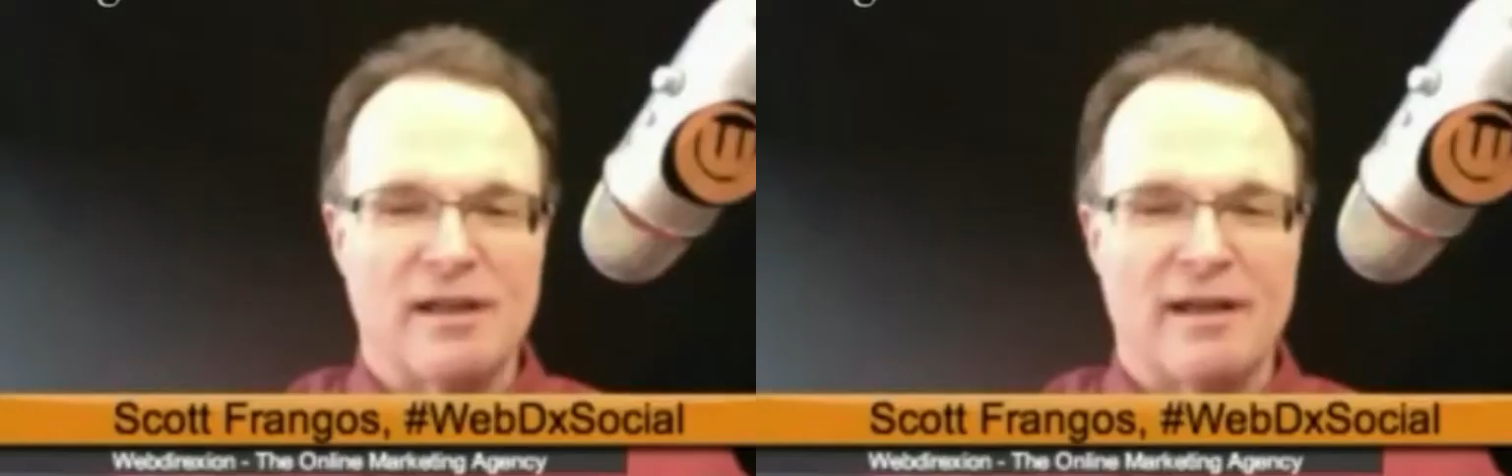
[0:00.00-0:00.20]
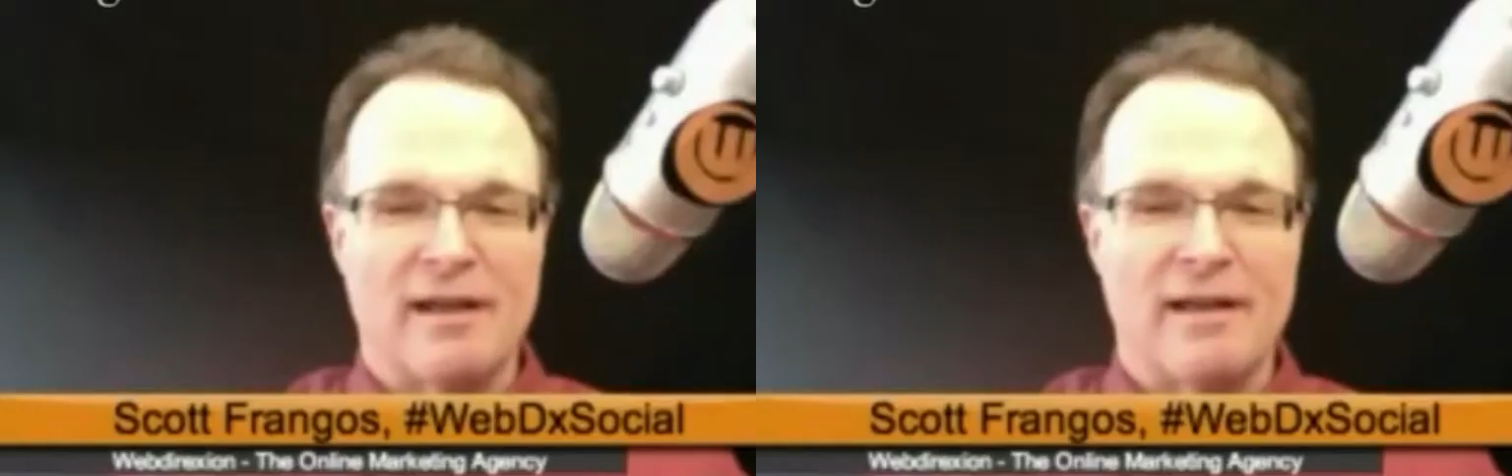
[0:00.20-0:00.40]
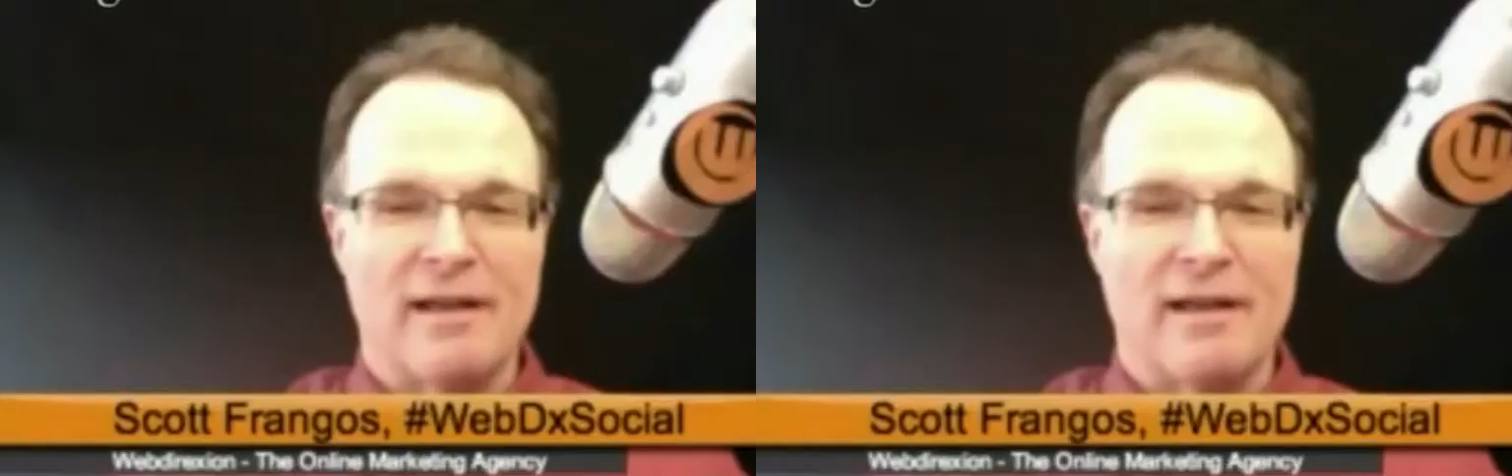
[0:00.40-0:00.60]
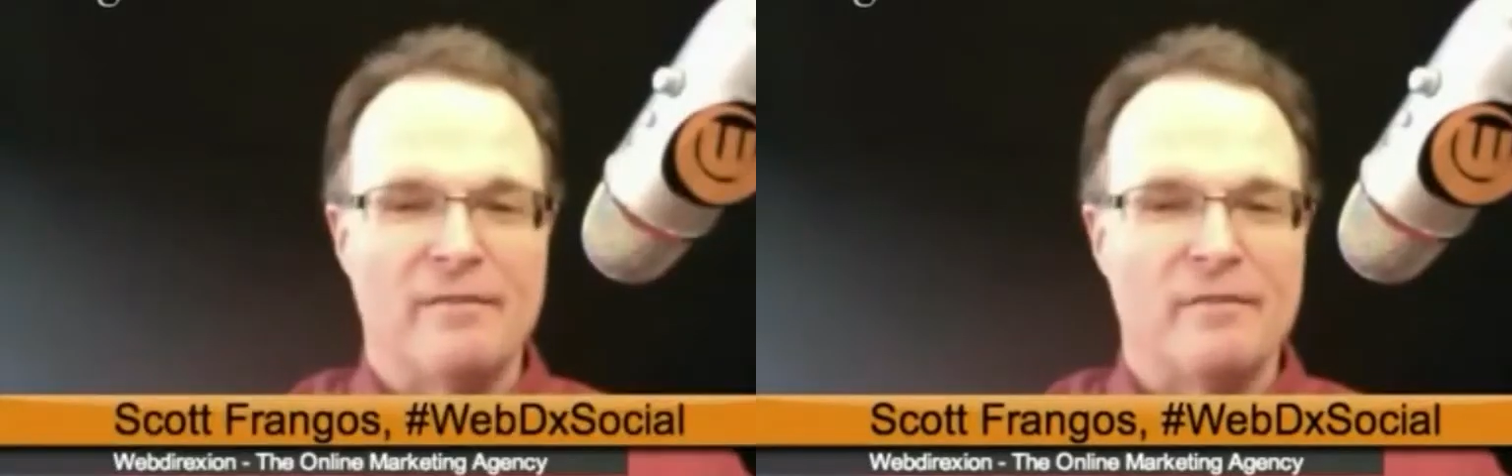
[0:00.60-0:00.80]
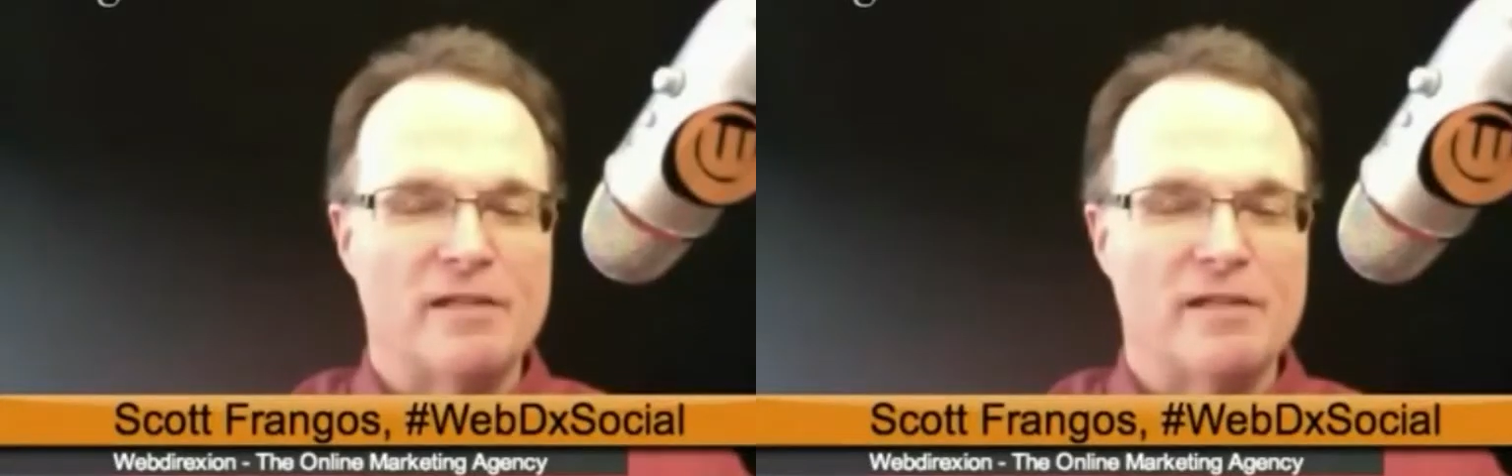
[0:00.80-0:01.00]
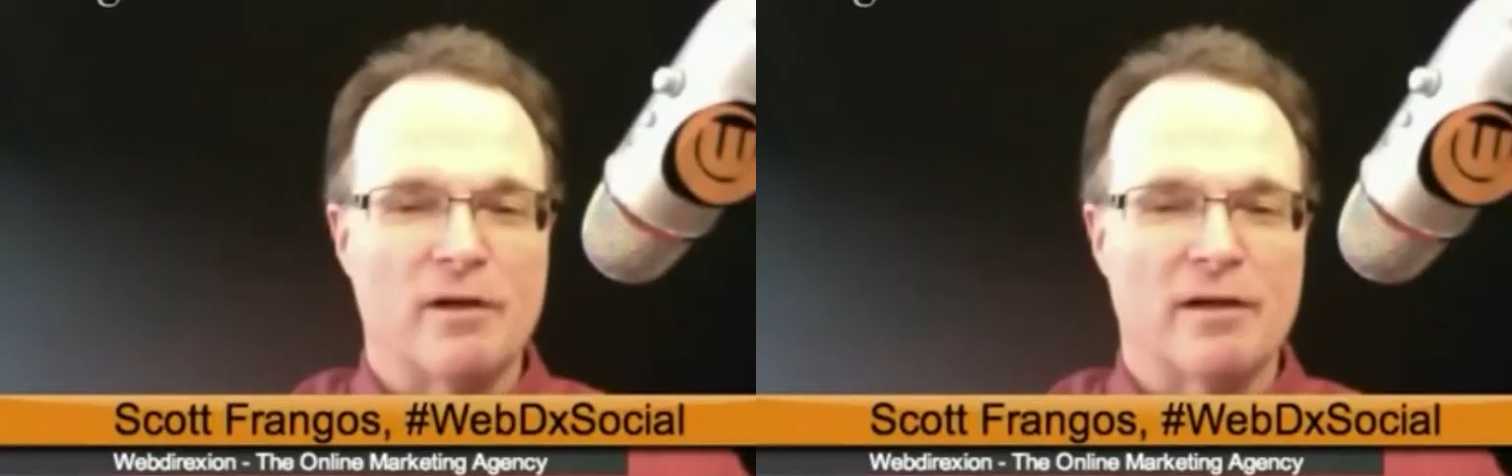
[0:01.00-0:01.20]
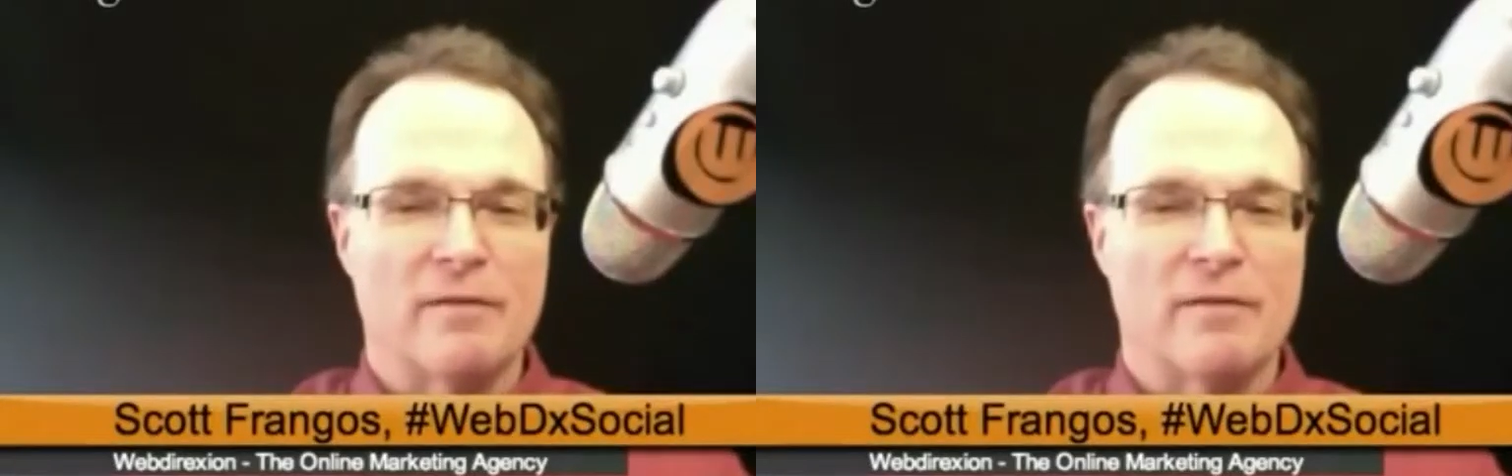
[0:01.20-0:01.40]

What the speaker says: on Facebook,